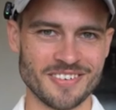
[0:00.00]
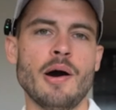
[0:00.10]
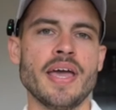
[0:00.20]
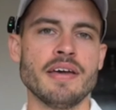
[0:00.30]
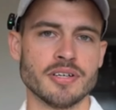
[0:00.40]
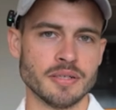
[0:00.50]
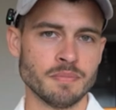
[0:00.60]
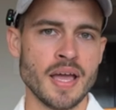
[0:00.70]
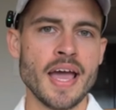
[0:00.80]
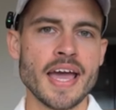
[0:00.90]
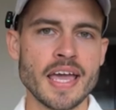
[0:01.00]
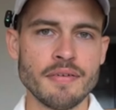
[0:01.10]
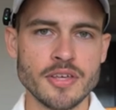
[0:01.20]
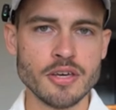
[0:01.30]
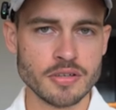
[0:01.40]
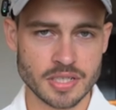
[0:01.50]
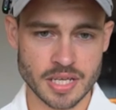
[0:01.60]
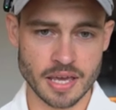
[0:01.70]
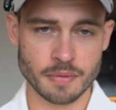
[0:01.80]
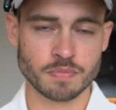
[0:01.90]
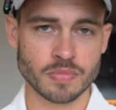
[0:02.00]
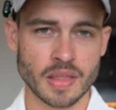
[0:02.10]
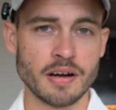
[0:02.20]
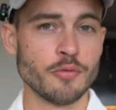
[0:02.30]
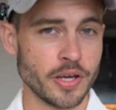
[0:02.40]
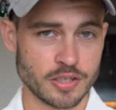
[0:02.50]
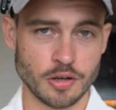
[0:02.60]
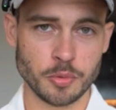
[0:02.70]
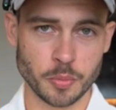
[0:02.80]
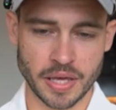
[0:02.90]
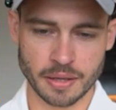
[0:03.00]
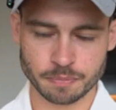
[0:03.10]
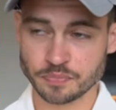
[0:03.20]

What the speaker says: However, if you see, for example, me,